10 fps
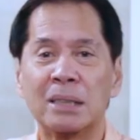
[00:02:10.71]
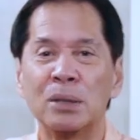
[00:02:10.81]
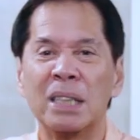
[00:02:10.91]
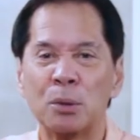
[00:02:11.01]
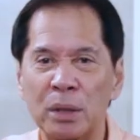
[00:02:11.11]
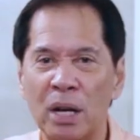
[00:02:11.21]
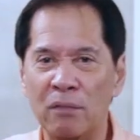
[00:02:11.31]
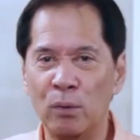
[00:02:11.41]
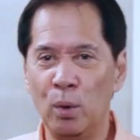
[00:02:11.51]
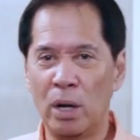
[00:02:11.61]
So that's what you
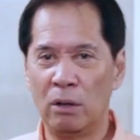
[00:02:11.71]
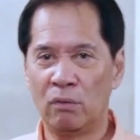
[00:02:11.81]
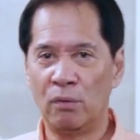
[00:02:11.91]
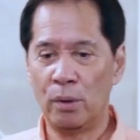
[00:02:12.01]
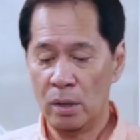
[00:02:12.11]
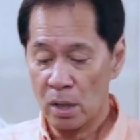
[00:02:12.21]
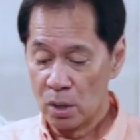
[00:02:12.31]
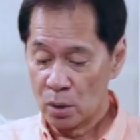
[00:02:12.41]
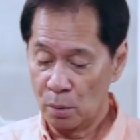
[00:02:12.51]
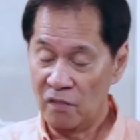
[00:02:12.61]
have to look out for.
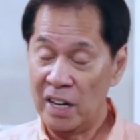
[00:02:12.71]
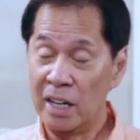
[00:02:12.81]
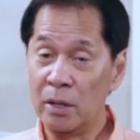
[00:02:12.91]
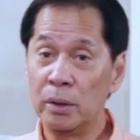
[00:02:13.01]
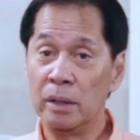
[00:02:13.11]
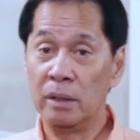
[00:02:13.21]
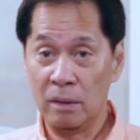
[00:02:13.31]
So very good.